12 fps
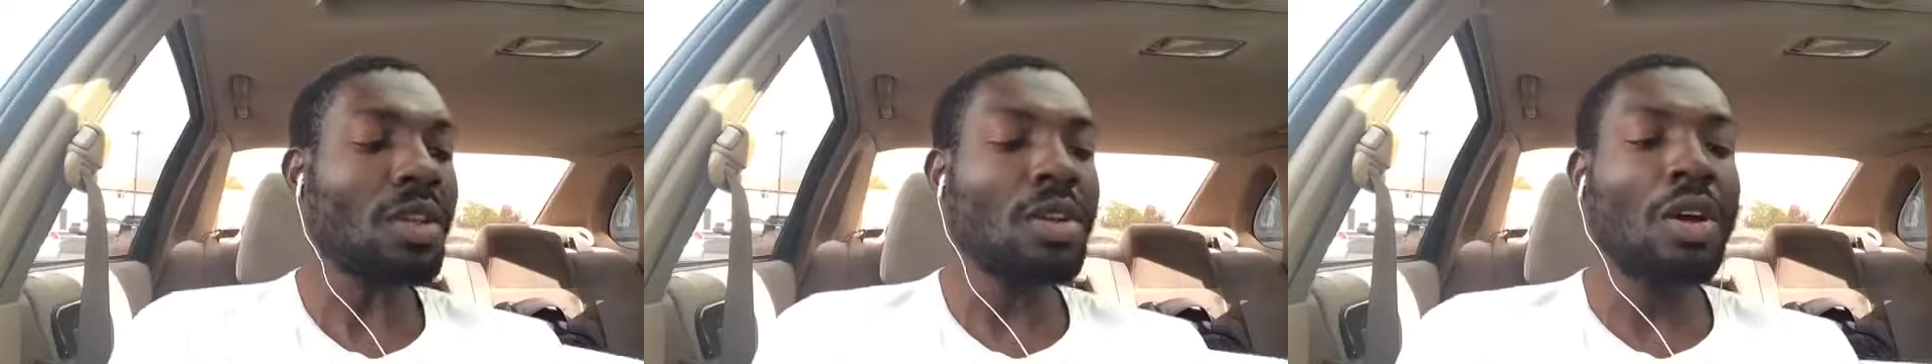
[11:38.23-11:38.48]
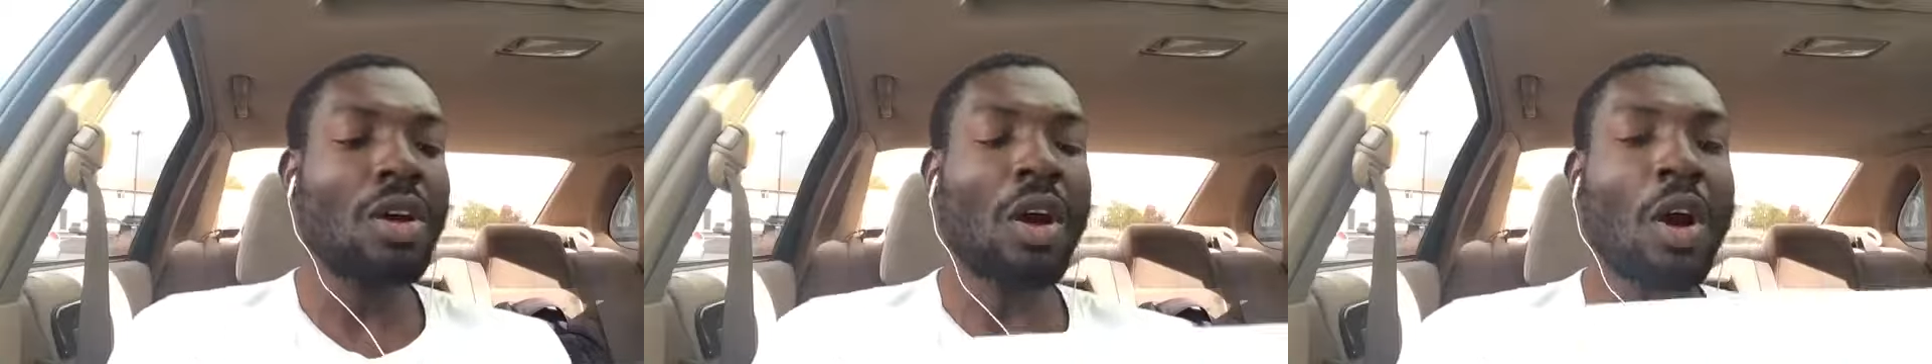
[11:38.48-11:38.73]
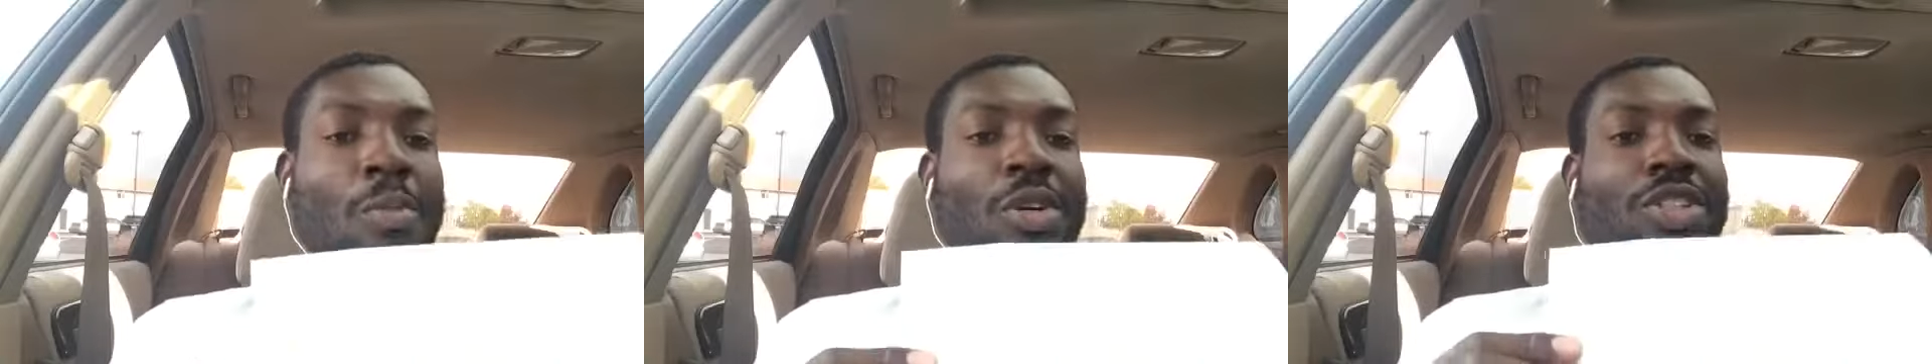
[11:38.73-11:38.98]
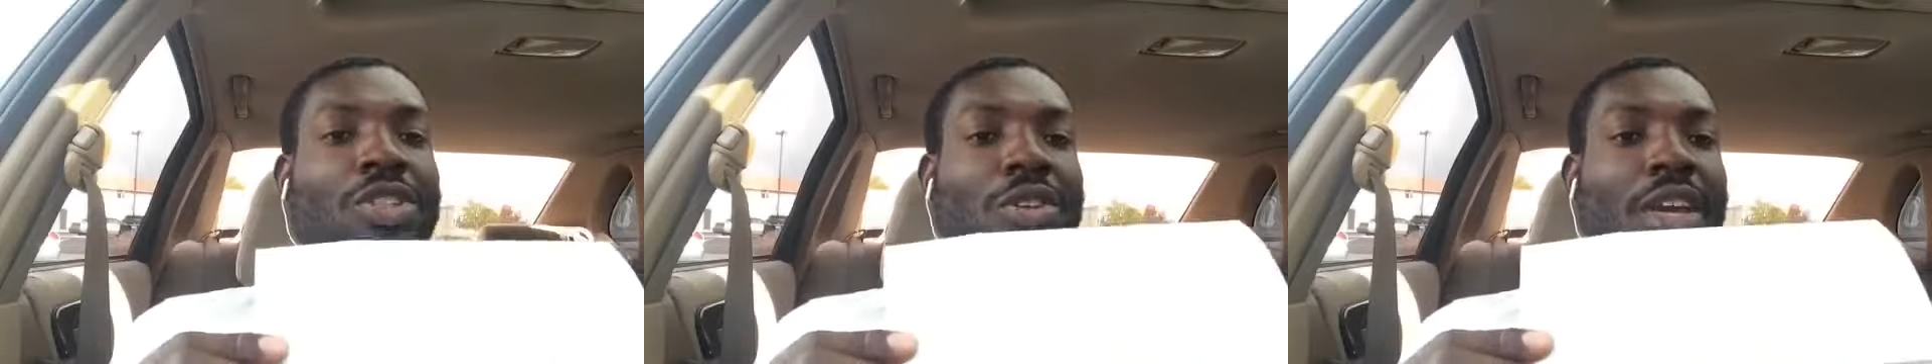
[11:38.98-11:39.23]
how
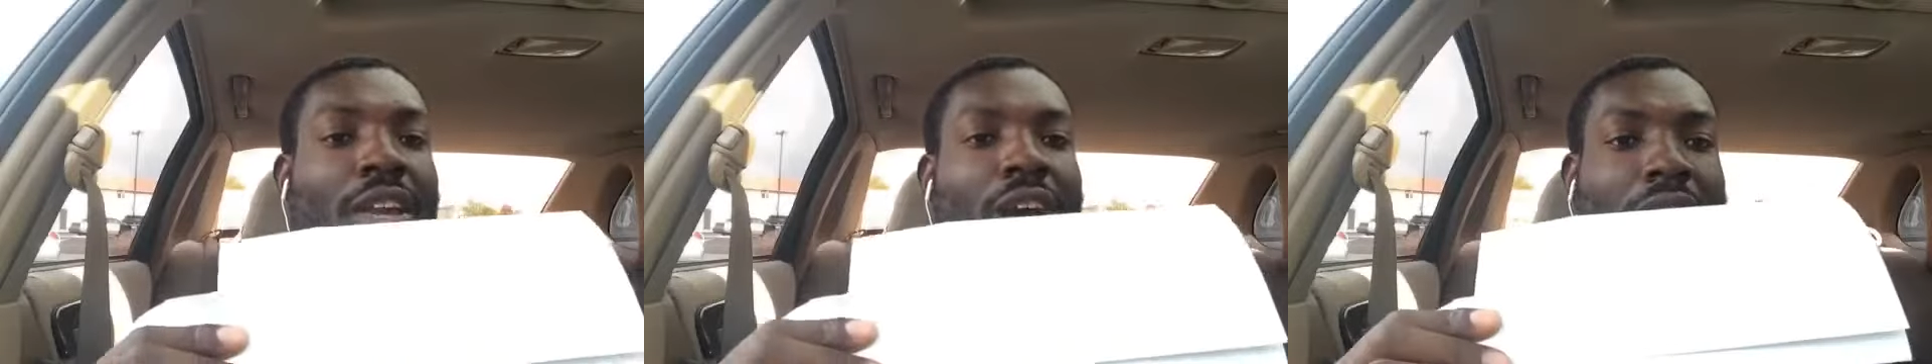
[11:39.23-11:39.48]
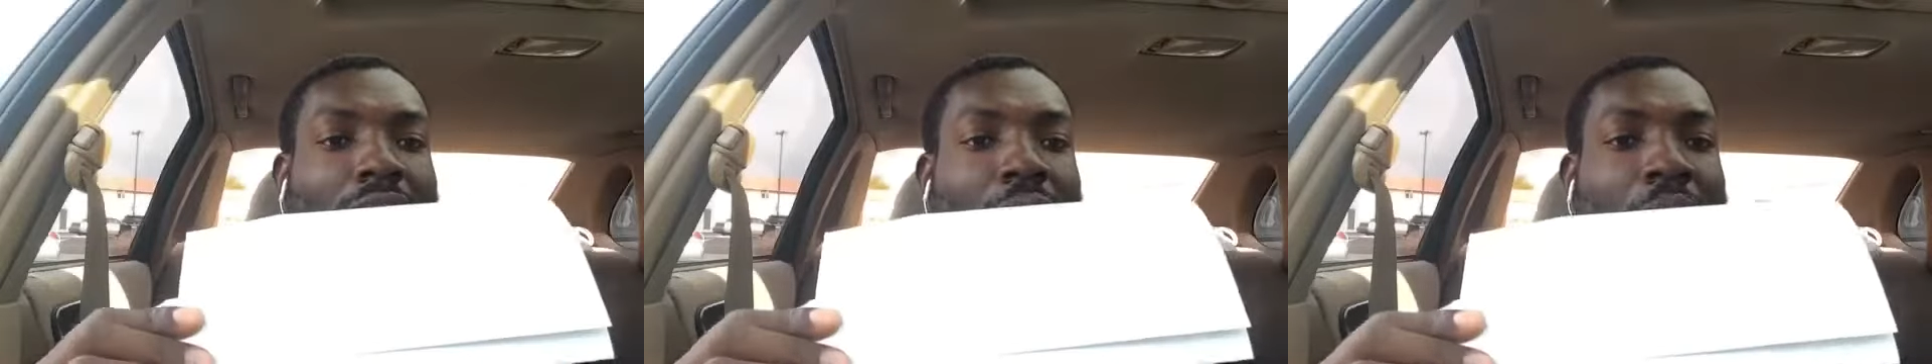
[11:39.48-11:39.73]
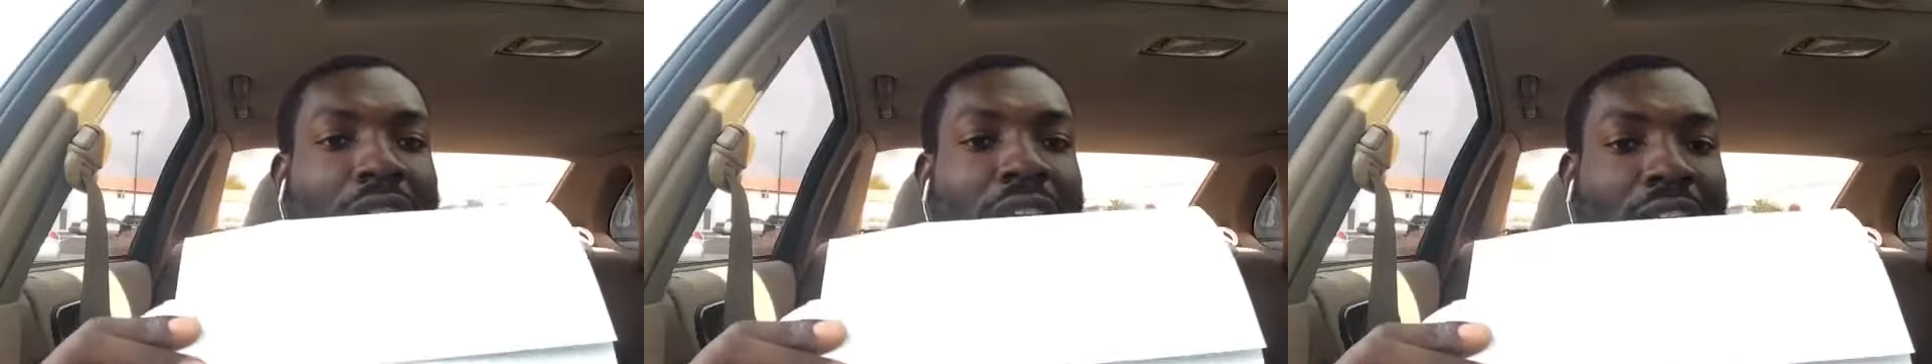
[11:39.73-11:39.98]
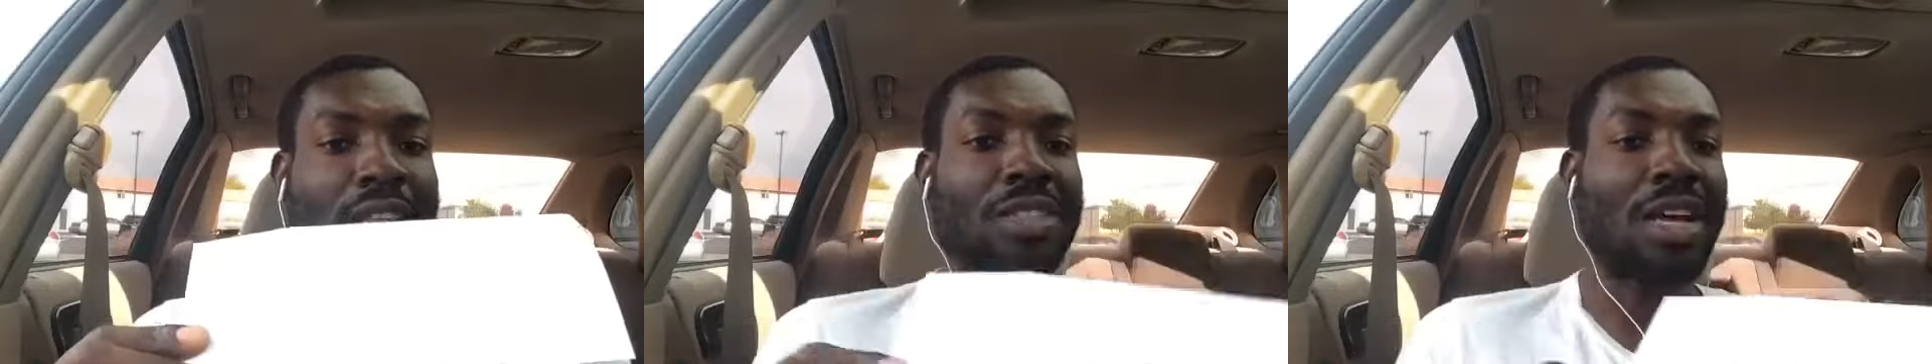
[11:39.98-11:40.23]
much you get on the written
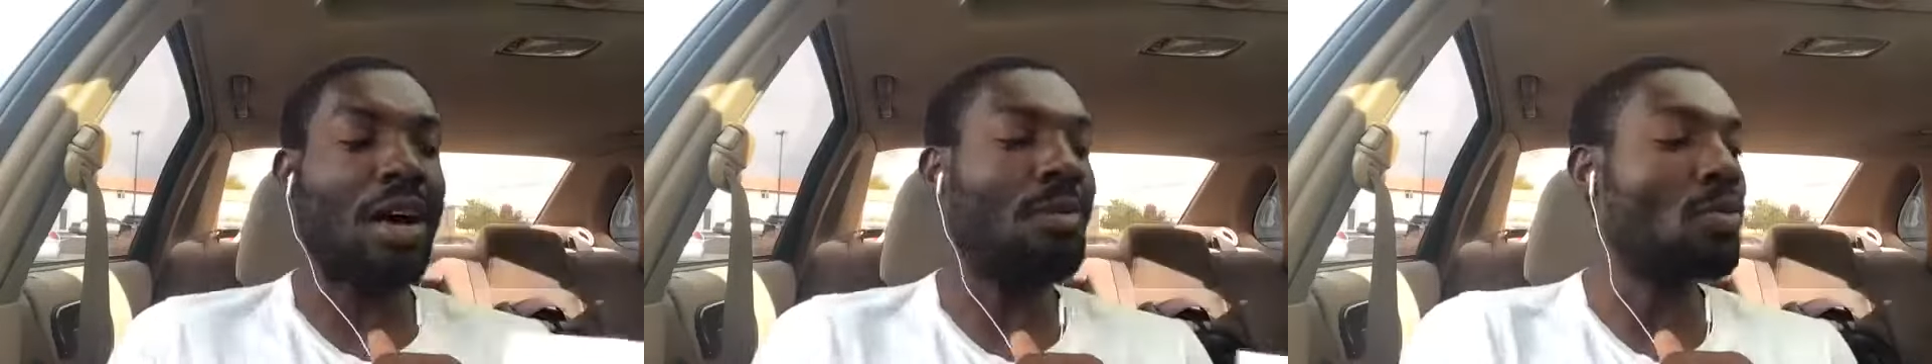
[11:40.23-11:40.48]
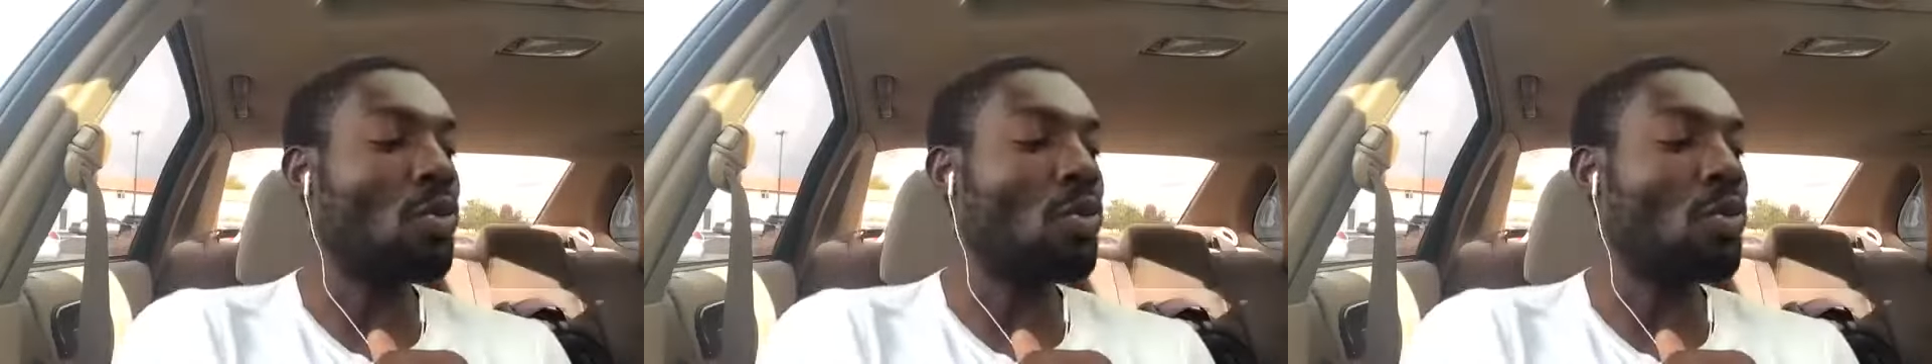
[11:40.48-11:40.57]
exam